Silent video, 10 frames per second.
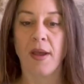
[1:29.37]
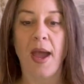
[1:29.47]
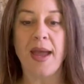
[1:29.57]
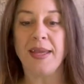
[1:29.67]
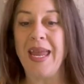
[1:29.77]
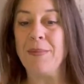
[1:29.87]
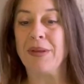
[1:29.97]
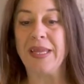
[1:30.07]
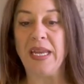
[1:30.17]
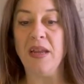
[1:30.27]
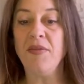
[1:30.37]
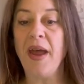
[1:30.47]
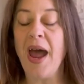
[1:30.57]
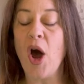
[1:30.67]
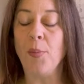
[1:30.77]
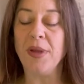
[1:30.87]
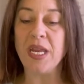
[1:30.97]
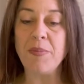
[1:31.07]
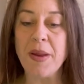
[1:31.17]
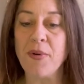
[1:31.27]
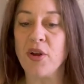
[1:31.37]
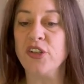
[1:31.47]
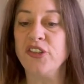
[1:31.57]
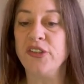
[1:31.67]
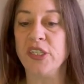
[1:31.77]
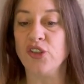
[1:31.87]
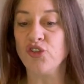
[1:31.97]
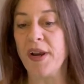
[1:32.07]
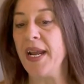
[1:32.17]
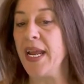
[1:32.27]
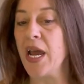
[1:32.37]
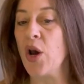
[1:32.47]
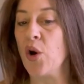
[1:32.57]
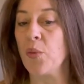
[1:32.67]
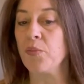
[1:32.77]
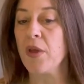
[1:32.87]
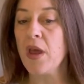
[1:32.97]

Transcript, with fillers: I can't believe how many people are still training at home.